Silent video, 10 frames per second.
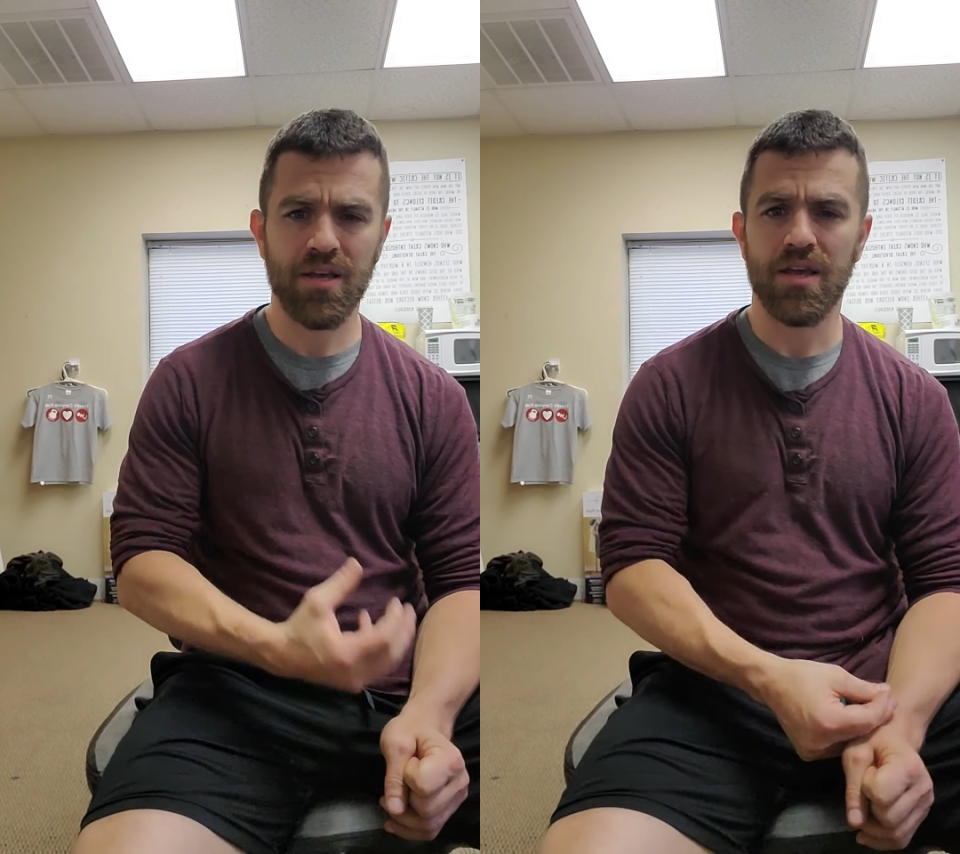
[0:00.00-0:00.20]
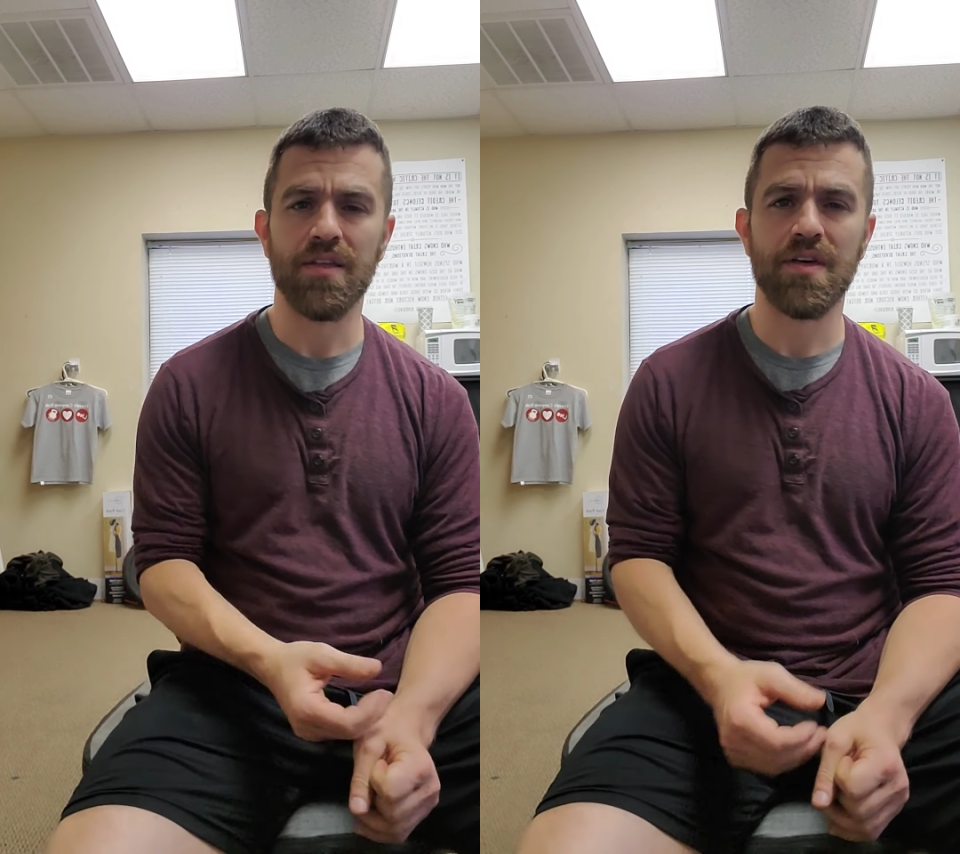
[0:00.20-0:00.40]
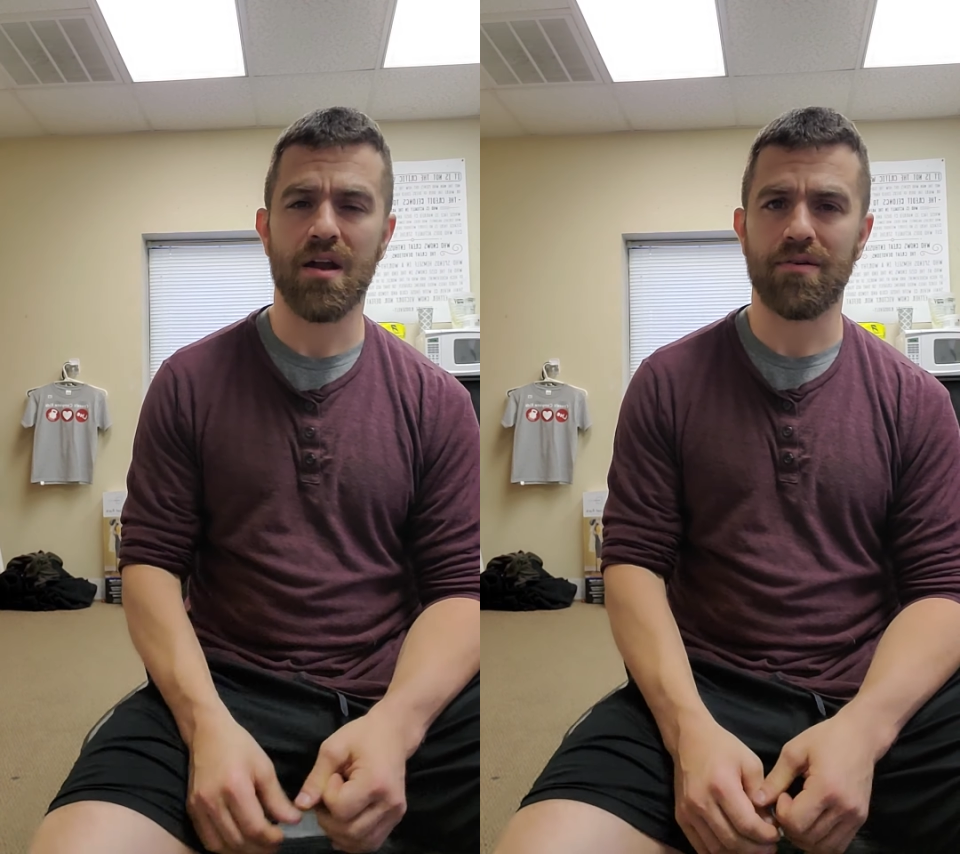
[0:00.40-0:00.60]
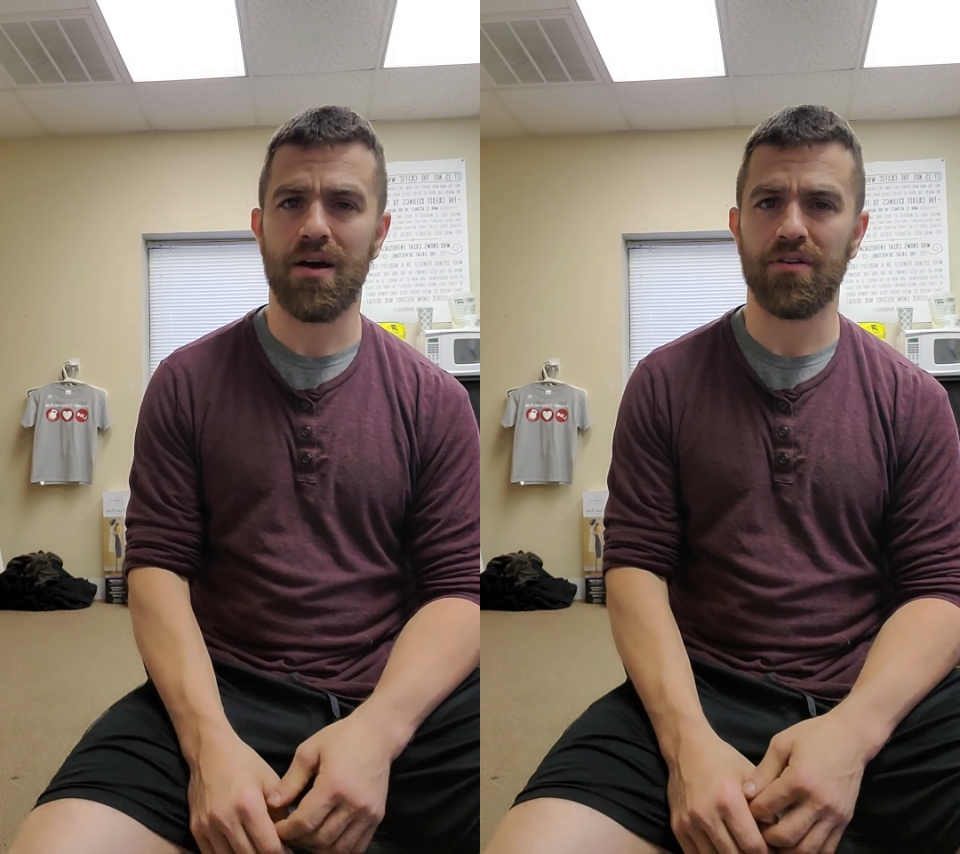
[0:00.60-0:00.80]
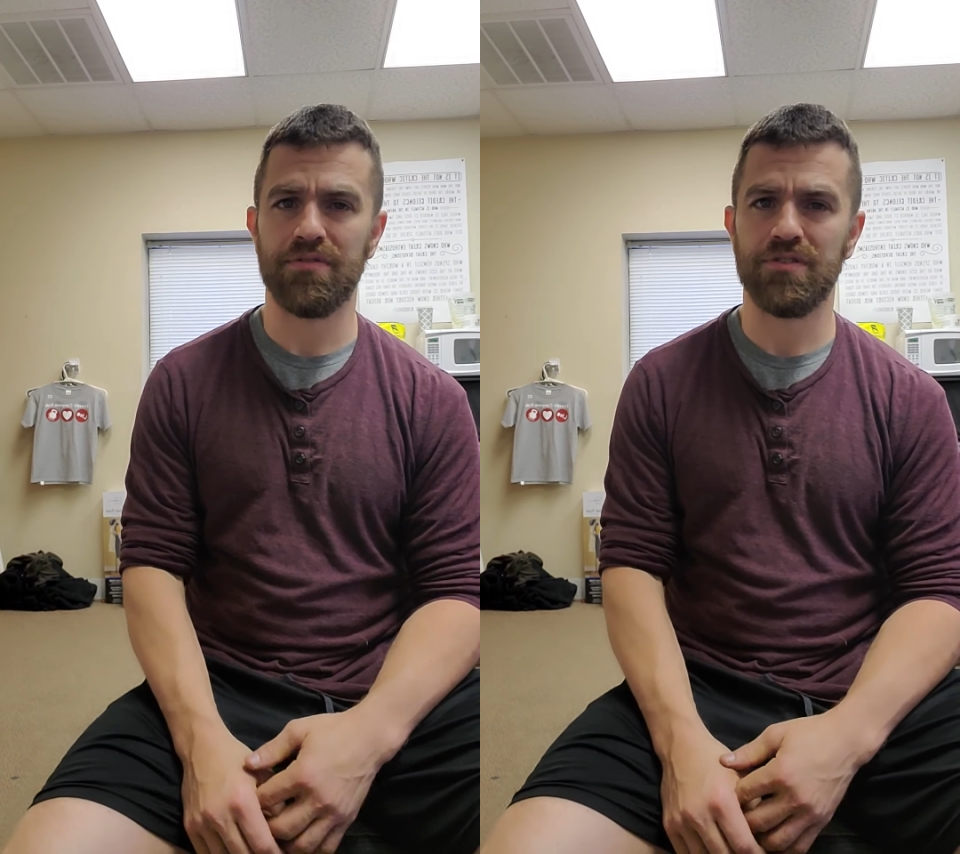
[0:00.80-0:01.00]
in that
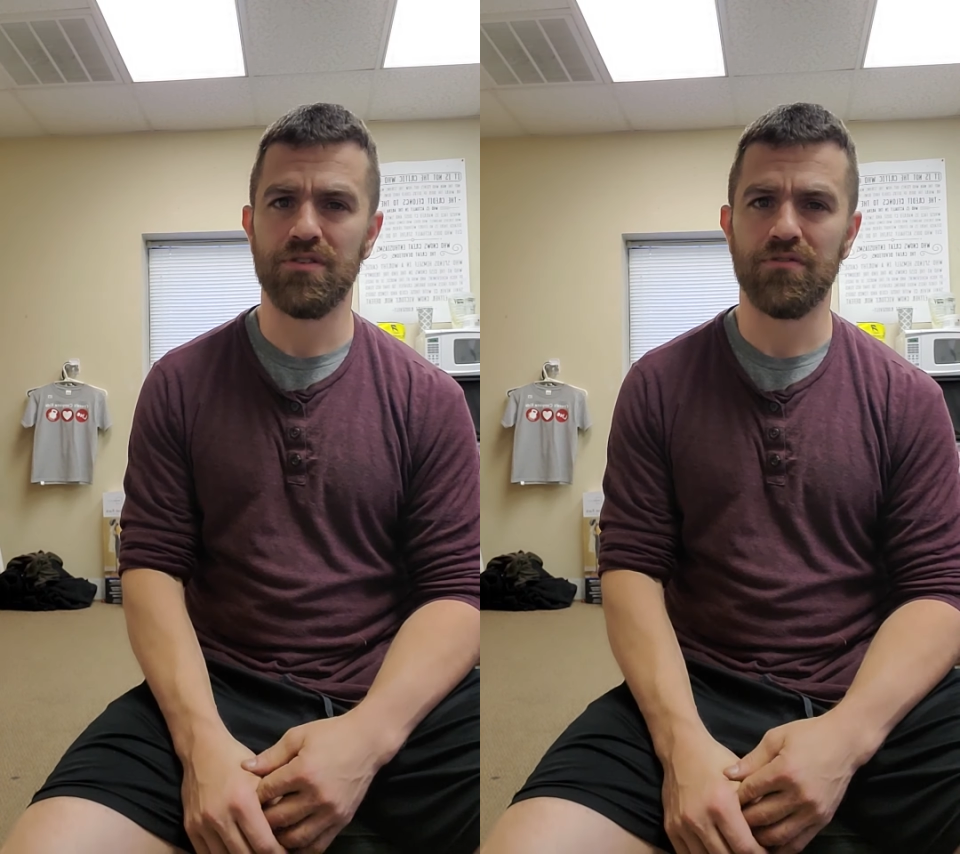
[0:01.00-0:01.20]
round of 2,